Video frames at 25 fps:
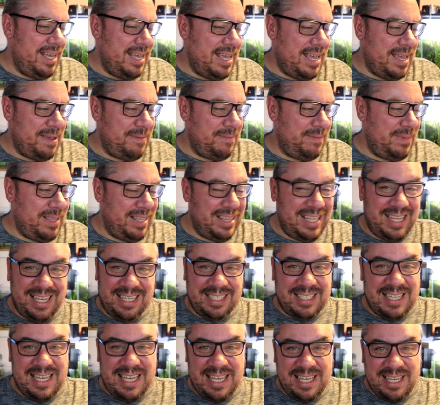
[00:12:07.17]
And like
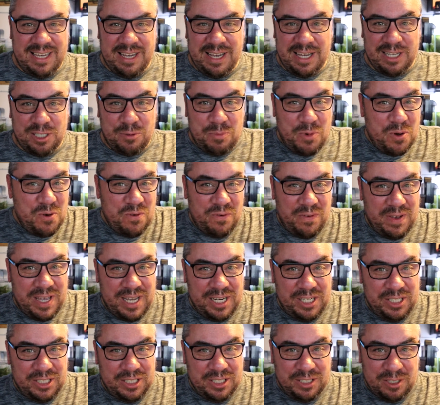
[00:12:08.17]
I say, you get a small
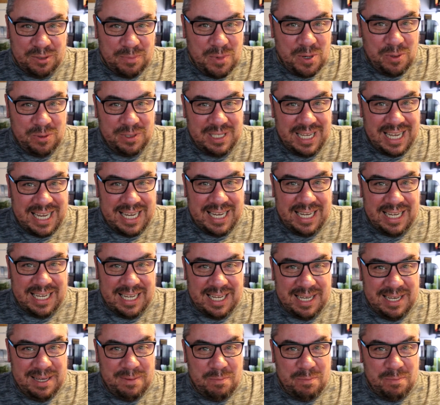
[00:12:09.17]
fish, small tank,